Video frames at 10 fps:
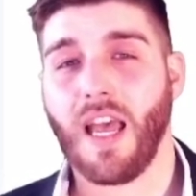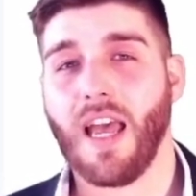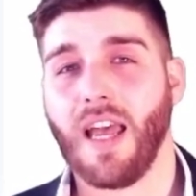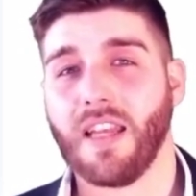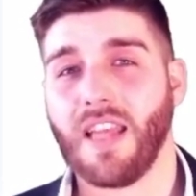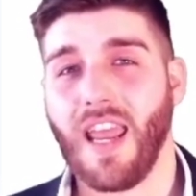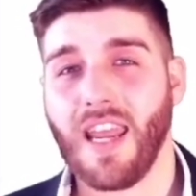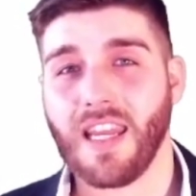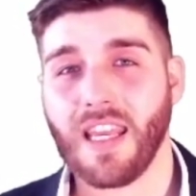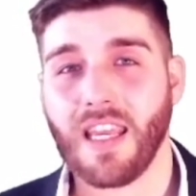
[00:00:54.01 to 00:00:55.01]
and
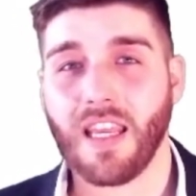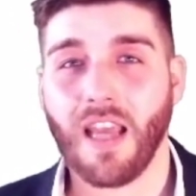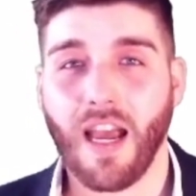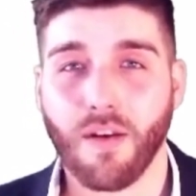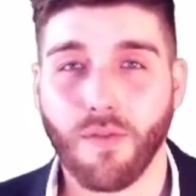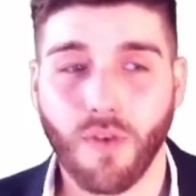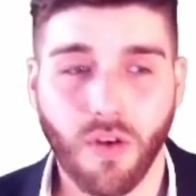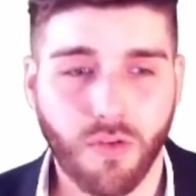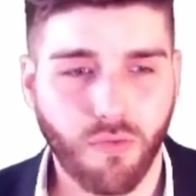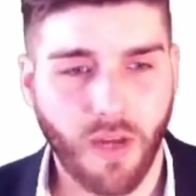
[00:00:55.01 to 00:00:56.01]
any adverse
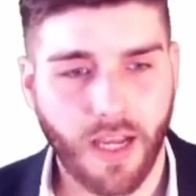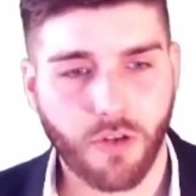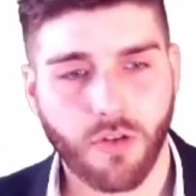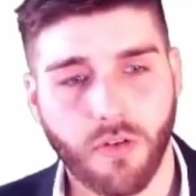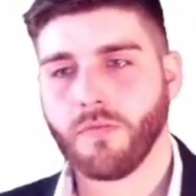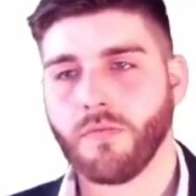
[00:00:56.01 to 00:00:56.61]
reactions.